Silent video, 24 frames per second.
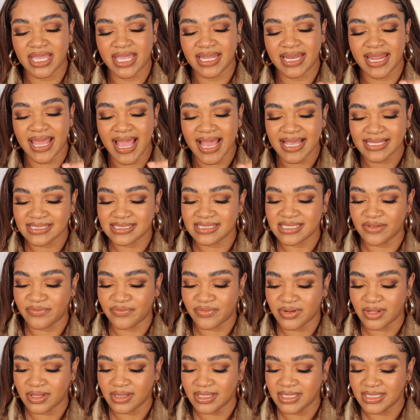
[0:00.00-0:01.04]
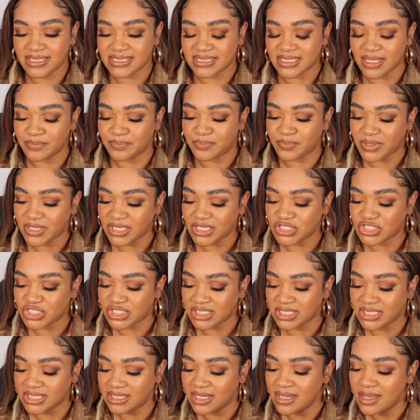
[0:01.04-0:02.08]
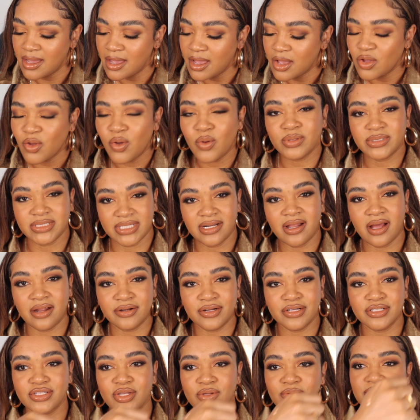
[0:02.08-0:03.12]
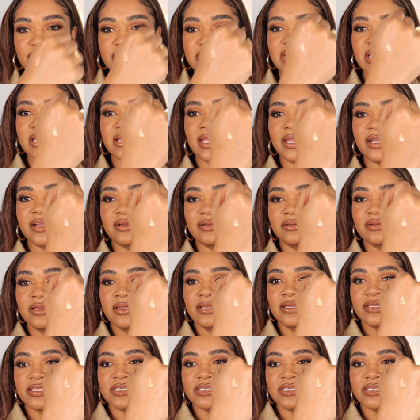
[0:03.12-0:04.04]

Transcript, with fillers: It has definitely some peachy golden undertones in there.